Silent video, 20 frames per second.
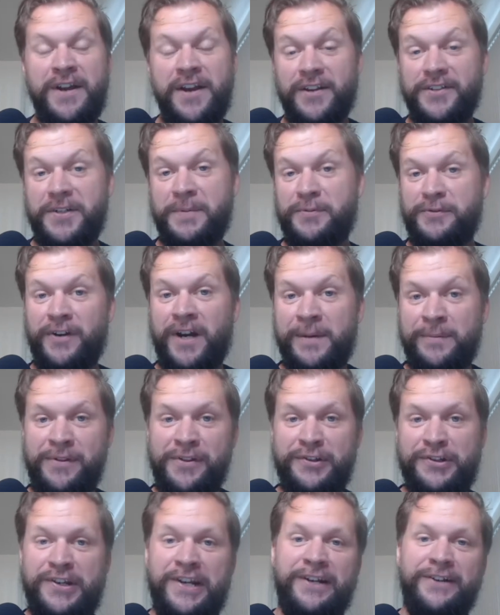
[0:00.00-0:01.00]
subscribe to
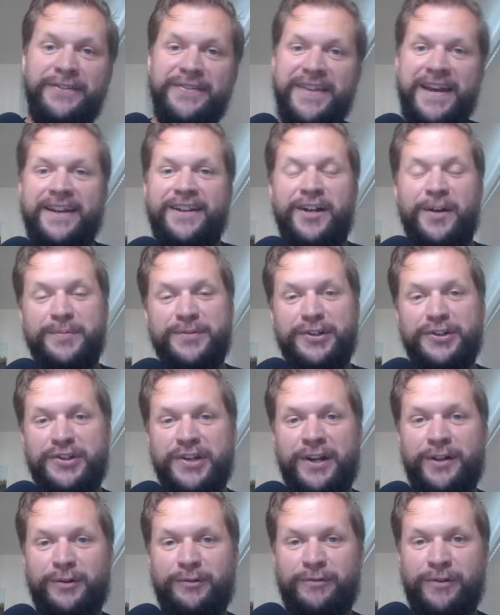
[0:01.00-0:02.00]
the channel, that helps the
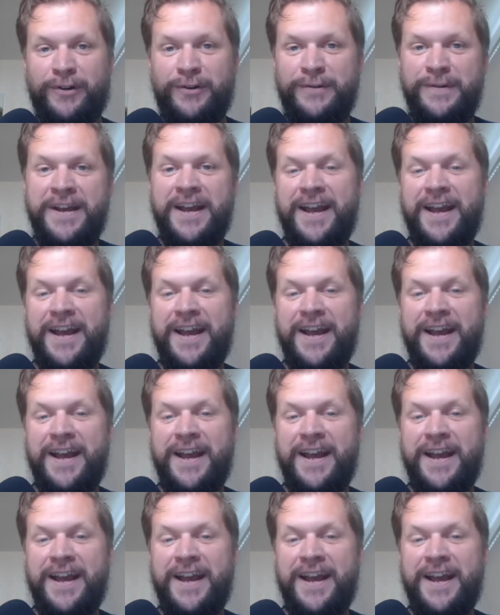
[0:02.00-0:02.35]
channel grow,